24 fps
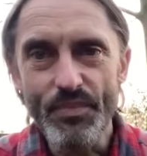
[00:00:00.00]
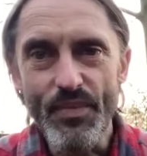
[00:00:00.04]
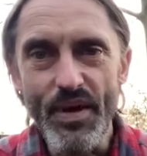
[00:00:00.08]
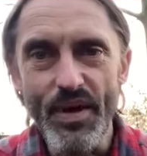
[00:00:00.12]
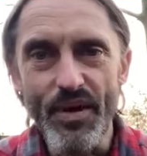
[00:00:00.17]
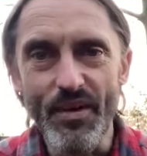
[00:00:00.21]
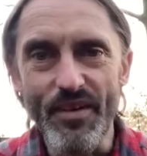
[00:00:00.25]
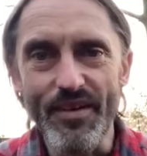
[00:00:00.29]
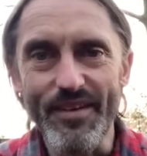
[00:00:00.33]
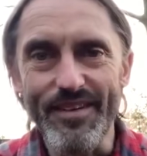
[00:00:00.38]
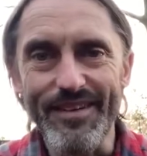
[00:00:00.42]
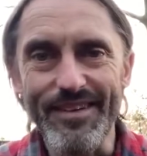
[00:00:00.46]

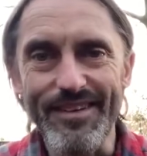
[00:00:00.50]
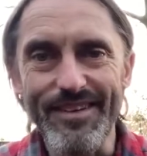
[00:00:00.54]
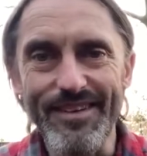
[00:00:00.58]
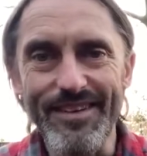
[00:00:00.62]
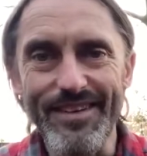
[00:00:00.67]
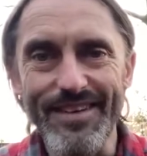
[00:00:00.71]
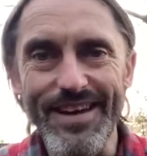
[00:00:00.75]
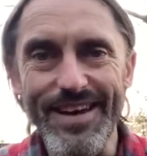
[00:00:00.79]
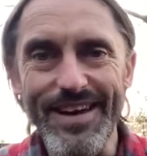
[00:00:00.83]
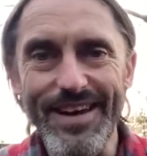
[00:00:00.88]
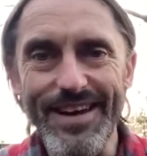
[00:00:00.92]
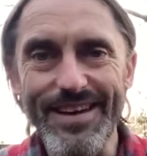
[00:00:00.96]
on
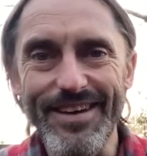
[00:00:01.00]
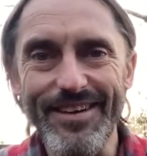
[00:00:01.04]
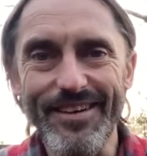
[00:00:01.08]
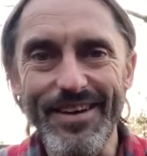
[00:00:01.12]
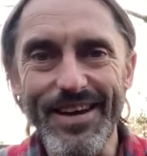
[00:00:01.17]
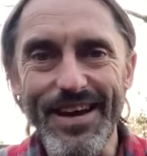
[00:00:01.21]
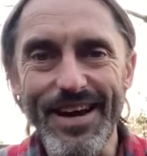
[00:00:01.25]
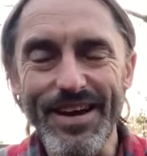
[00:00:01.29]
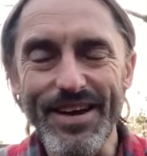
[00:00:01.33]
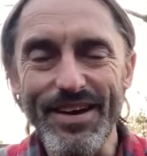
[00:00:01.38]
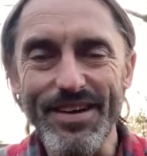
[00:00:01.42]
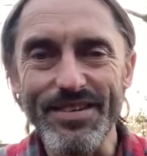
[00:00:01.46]
on a
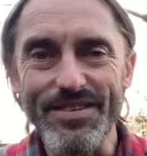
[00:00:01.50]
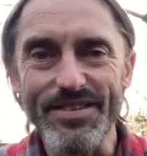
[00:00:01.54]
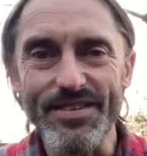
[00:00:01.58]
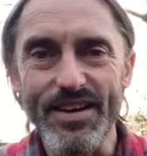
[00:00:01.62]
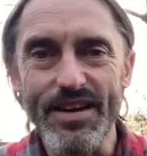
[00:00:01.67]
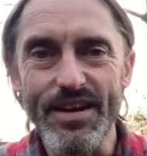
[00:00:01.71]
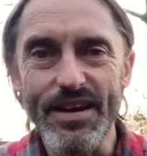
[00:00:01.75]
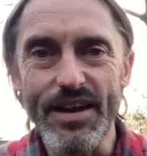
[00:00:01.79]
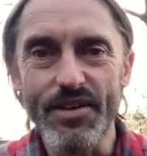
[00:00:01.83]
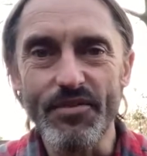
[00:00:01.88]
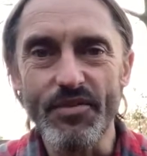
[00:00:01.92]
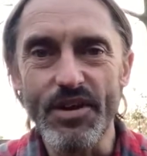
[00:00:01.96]
on an
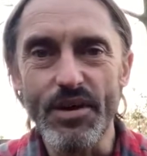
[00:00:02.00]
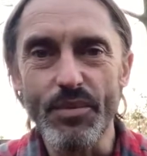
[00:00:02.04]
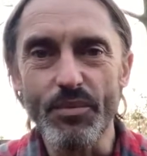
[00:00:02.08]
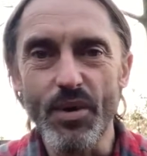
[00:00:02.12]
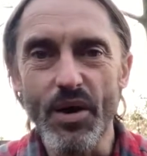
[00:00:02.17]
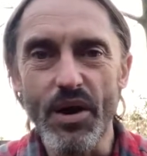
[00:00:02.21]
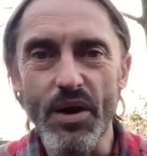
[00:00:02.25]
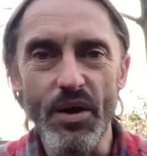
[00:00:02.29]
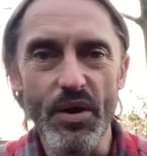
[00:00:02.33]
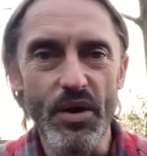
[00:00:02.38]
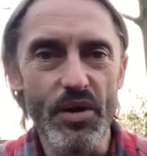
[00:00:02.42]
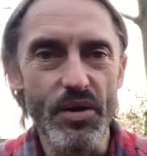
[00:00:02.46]
outside level you
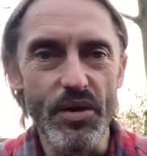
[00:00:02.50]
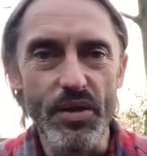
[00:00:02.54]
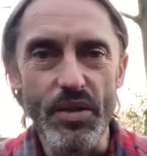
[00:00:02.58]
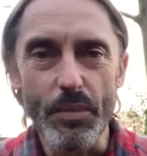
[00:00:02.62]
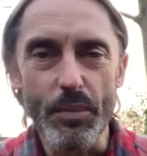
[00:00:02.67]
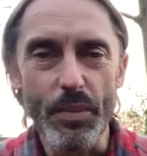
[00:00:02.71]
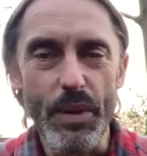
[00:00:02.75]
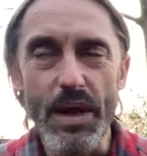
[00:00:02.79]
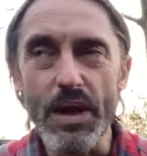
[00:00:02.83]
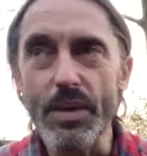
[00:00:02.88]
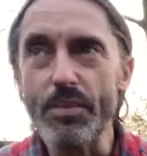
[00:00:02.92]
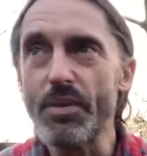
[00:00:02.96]
might look at the
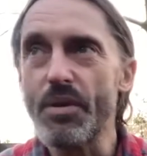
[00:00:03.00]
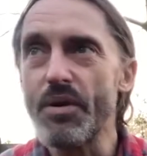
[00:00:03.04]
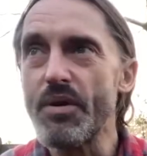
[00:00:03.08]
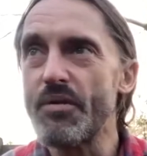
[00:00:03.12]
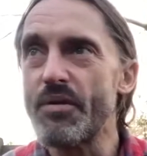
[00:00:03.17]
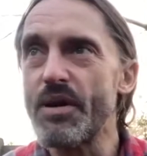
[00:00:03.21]
people